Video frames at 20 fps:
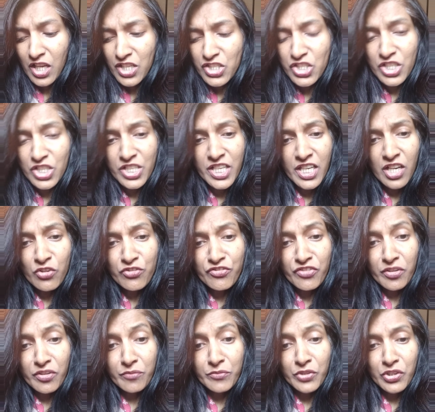jutting out
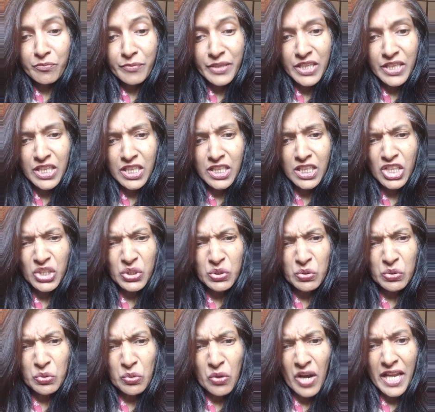from your bikini.
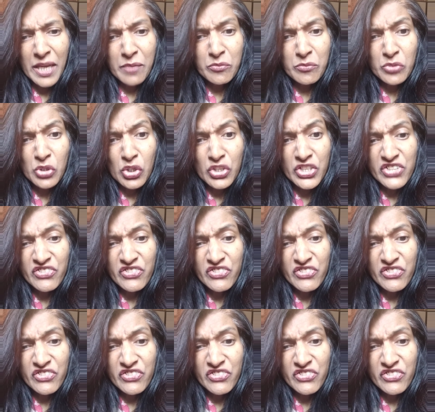No, I am not